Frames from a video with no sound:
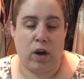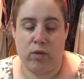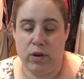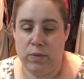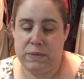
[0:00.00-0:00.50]

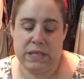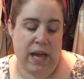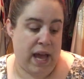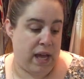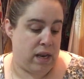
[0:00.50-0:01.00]
groups
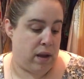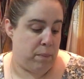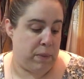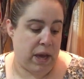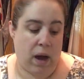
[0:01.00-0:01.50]
and
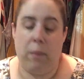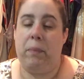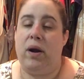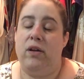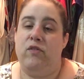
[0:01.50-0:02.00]
become part